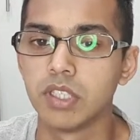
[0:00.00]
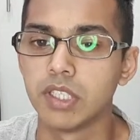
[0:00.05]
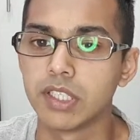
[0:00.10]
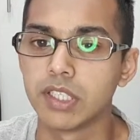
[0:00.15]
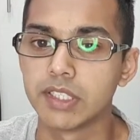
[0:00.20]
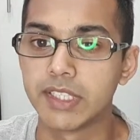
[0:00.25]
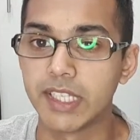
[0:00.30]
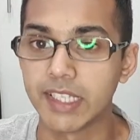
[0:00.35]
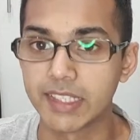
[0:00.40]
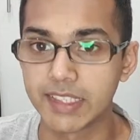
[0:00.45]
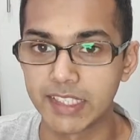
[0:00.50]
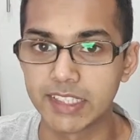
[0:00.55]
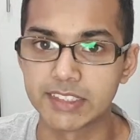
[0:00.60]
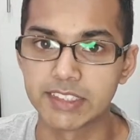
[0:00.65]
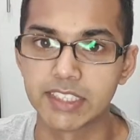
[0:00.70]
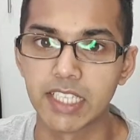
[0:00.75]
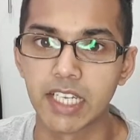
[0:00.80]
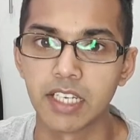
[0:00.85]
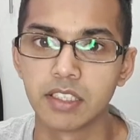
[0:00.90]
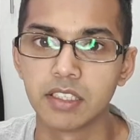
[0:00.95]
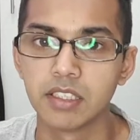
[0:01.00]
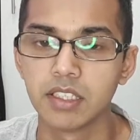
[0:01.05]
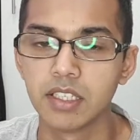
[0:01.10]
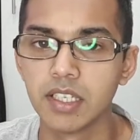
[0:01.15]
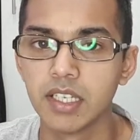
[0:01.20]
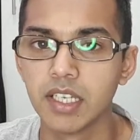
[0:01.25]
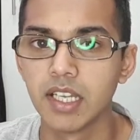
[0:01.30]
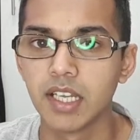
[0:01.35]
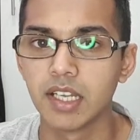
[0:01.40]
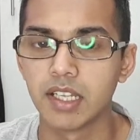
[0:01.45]
get things done.
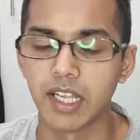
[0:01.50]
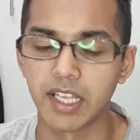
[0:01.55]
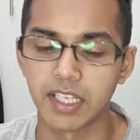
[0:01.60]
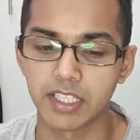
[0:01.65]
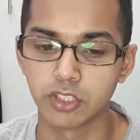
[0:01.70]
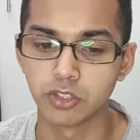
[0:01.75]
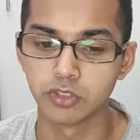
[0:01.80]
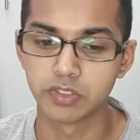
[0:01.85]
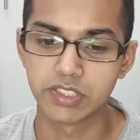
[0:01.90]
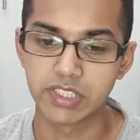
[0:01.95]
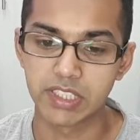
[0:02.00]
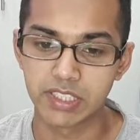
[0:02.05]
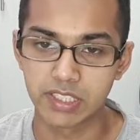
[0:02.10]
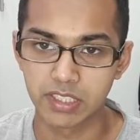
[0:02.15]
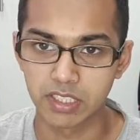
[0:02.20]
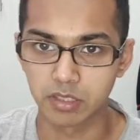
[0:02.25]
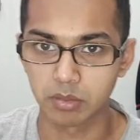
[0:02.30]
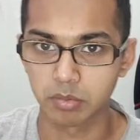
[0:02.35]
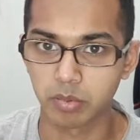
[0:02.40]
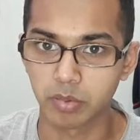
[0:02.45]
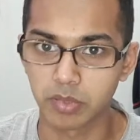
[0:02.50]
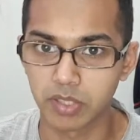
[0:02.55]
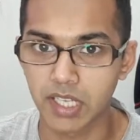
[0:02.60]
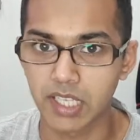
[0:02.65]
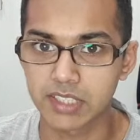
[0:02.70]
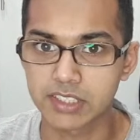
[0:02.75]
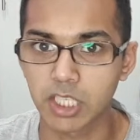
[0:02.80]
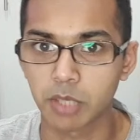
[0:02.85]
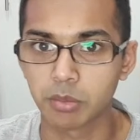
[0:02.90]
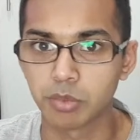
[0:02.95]
Like you've seen in the
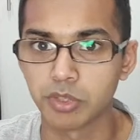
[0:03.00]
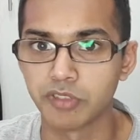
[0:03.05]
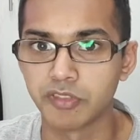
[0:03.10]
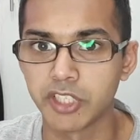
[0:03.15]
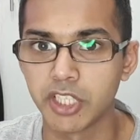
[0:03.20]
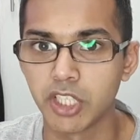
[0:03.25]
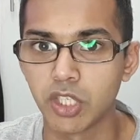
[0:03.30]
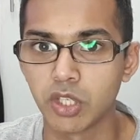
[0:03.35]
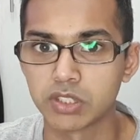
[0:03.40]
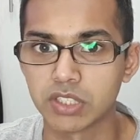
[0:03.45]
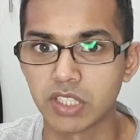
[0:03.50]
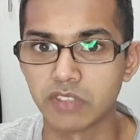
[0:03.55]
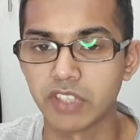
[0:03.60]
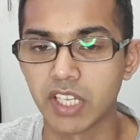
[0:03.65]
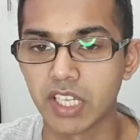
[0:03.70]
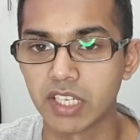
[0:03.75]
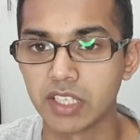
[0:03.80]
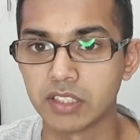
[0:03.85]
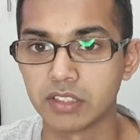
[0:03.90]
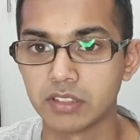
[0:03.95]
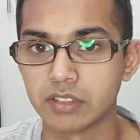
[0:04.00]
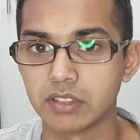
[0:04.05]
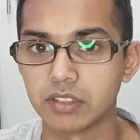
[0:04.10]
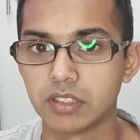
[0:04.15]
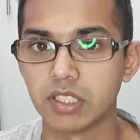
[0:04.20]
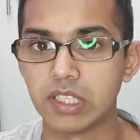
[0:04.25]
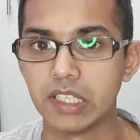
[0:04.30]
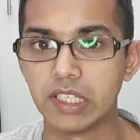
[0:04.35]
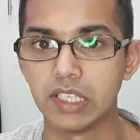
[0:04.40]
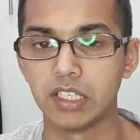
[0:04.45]
last couple of videos, I've done
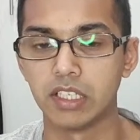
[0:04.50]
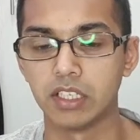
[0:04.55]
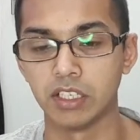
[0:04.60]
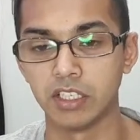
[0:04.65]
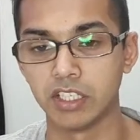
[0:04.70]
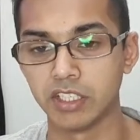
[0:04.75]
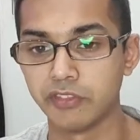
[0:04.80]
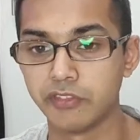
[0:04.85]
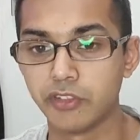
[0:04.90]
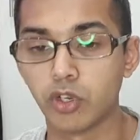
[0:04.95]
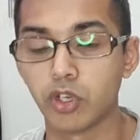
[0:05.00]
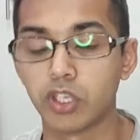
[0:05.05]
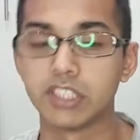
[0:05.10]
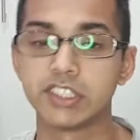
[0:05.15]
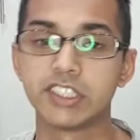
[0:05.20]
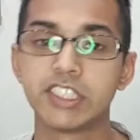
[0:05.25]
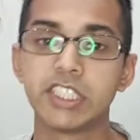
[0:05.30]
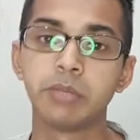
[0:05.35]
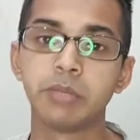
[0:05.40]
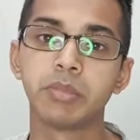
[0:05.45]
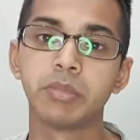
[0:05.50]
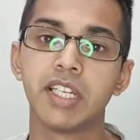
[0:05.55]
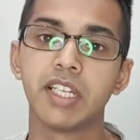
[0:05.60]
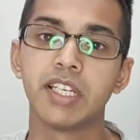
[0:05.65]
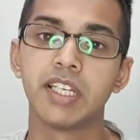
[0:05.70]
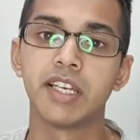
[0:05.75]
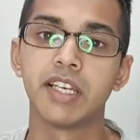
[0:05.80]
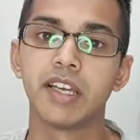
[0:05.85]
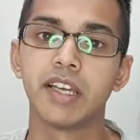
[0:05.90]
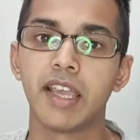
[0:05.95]
a review on a steam
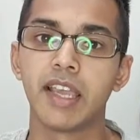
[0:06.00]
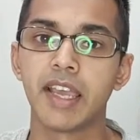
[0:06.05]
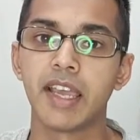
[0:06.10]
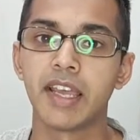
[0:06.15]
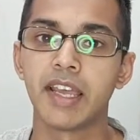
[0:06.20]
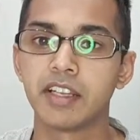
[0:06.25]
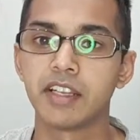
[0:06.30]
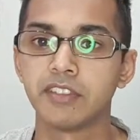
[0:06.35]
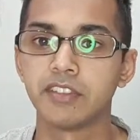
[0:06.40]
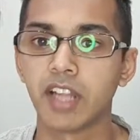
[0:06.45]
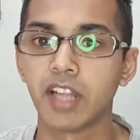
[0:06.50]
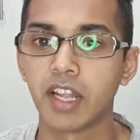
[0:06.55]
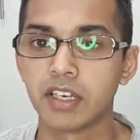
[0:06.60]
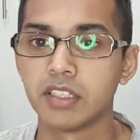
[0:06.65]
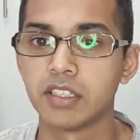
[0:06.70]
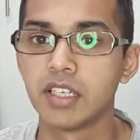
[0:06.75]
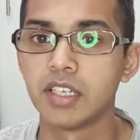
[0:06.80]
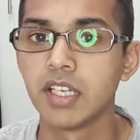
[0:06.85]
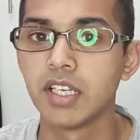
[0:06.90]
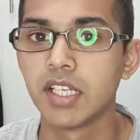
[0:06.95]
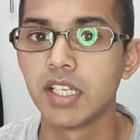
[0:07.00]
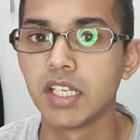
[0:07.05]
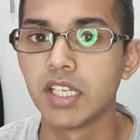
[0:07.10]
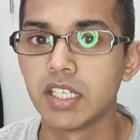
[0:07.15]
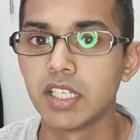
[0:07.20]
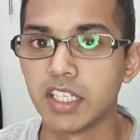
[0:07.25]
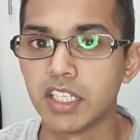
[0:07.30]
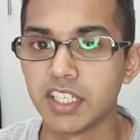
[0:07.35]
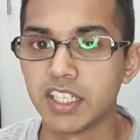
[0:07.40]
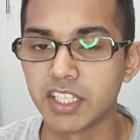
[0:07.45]
cleaner, and I've done
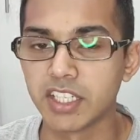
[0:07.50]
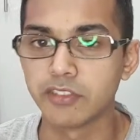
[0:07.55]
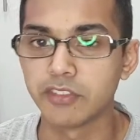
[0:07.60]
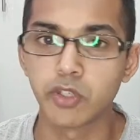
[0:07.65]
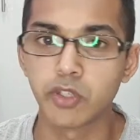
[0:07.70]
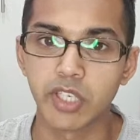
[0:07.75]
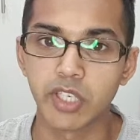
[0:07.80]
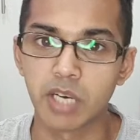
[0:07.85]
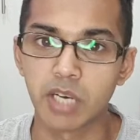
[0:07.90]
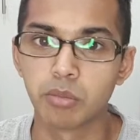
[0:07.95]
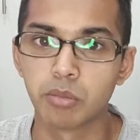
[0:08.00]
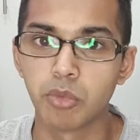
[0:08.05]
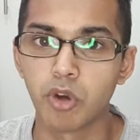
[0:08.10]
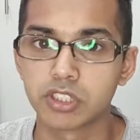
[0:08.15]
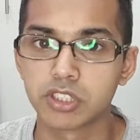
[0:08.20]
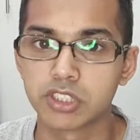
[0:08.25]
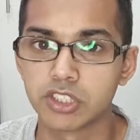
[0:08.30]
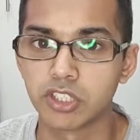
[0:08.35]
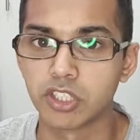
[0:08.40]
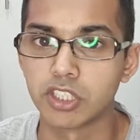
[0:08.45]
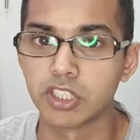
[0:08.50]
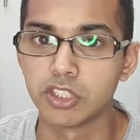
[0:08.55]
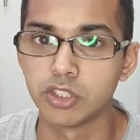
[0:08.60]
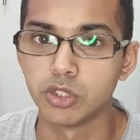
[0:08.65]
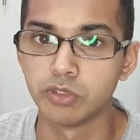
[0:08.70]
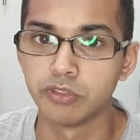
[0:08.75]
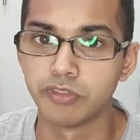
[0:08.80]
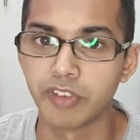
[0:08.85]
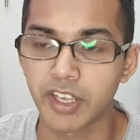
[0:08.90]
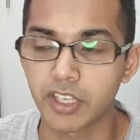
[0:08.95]
a review and unboxing on a new
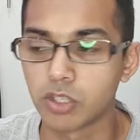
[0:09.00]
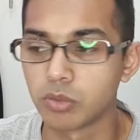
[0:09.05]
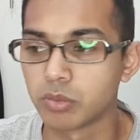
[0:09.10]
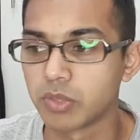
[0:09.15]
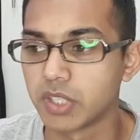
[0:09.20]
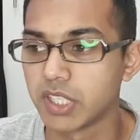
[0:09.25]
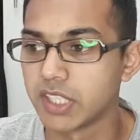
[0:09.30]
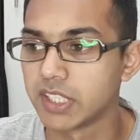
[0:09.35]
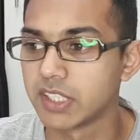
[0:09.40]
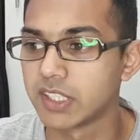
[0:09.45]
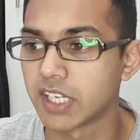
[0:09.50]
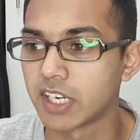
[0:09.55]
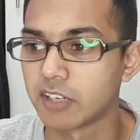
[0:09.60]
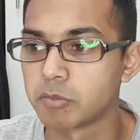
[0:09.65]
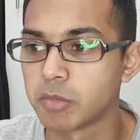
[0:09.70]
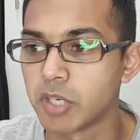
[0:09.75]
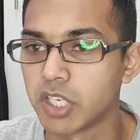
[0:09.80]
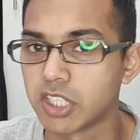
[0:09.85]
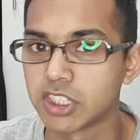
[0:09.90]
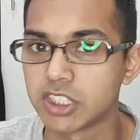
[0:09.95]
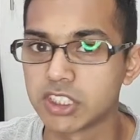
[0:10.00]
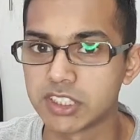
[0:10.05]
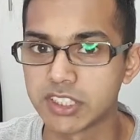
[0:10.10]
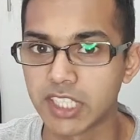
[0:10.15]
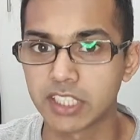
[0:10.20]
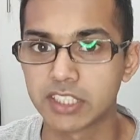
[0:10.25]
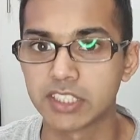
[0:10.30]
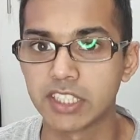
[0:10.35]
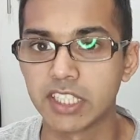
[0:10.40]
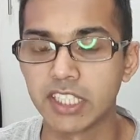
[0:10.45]
vacuum cleaner that I've purchased.
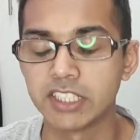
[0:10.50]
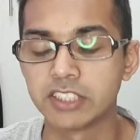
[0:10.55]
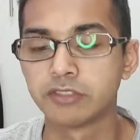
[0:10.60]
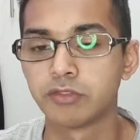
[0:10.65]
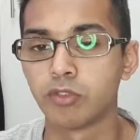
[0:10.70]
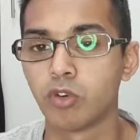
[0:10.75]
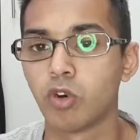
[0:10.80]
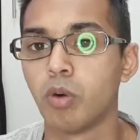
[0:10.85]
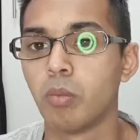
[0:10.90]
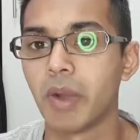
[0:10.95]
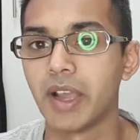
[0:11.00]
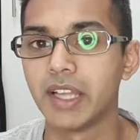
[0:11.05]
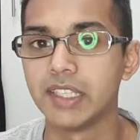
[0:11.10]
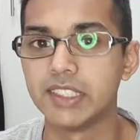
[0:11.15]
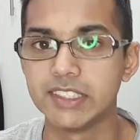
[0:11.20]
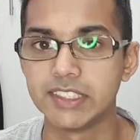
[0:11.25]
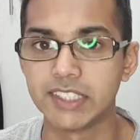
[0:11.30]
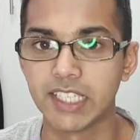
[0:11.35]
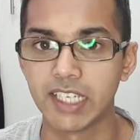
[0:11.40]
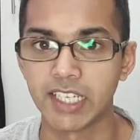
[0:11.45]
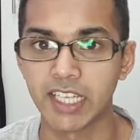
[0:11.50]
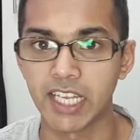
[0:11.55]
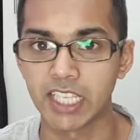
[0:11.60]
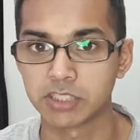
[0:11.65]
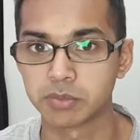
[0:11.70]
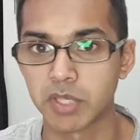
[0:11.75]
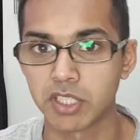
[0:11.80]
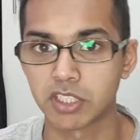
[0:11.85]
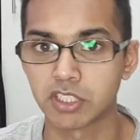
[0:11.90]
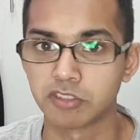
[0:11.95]
That is for my detailing
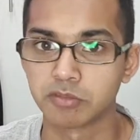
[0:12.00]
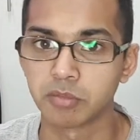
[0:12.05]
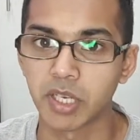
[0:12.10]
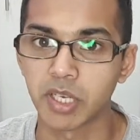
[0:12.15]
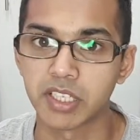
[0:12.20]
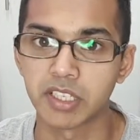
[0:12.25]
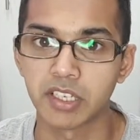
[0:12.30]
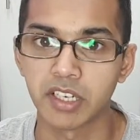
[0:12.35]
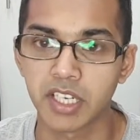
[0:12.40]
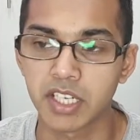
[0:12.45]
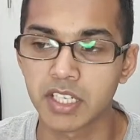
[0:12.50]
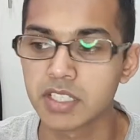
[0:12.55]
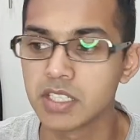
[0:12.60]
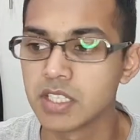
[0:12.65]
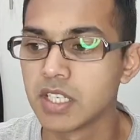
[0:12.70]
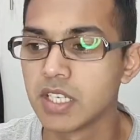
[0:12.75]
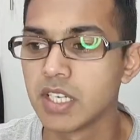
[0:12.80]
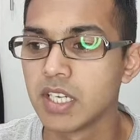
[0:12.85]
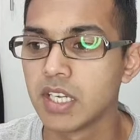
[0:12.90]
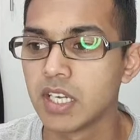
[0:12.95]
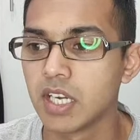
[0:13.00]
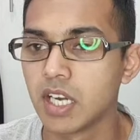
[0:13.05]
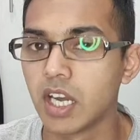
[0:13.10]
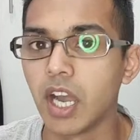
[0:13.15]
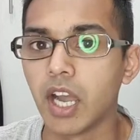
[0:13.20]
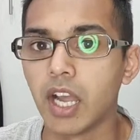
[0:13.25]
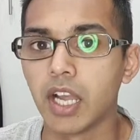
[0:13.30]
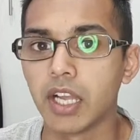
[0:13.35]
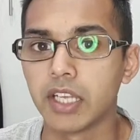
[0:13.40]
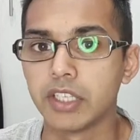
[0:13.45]
aspect of my career.
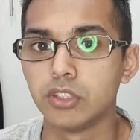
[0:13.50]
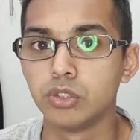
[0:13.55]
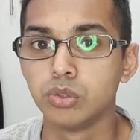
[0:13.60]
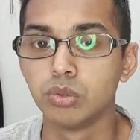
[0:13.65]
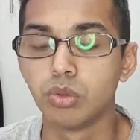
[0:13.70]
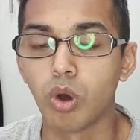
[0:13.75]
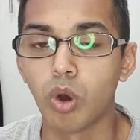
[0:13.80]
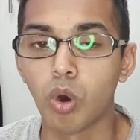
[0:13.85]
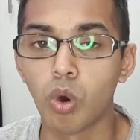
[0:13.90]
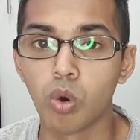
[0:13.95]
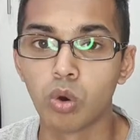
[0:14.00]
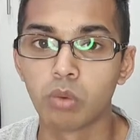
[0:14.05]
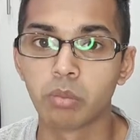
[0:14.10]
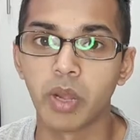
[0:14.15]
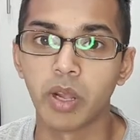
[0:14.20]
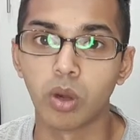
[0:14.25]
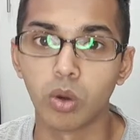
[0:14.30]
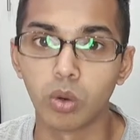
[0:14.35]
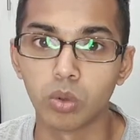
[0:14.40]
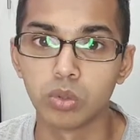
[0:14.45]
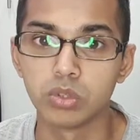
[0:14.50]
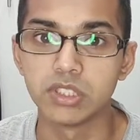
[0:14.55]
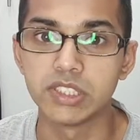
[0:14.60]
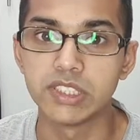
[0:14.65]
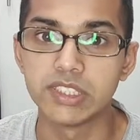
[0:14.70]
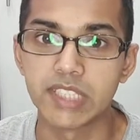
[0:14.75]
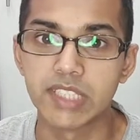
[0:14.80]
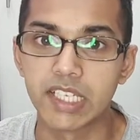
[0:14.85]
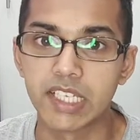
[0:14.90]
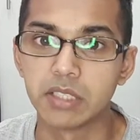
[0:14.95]
I do own my own
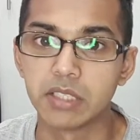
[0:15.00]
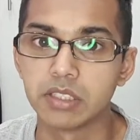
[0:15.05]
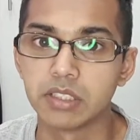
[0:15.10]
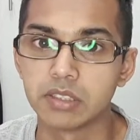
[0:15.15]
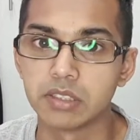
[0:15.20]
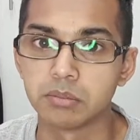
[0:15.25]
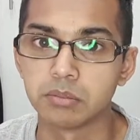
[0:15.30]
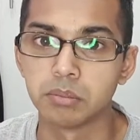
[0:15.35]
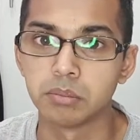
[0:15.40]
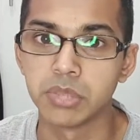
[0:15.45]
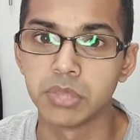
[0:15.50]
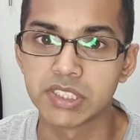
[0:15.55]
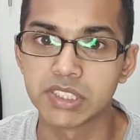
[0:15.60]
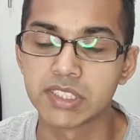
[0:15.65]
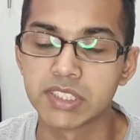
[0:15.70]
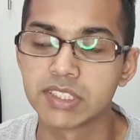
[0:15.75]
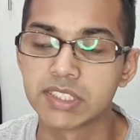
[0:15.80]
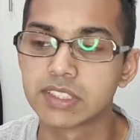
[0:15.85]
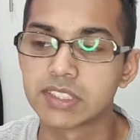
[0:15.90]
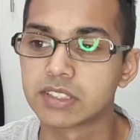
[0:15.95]
detailing business.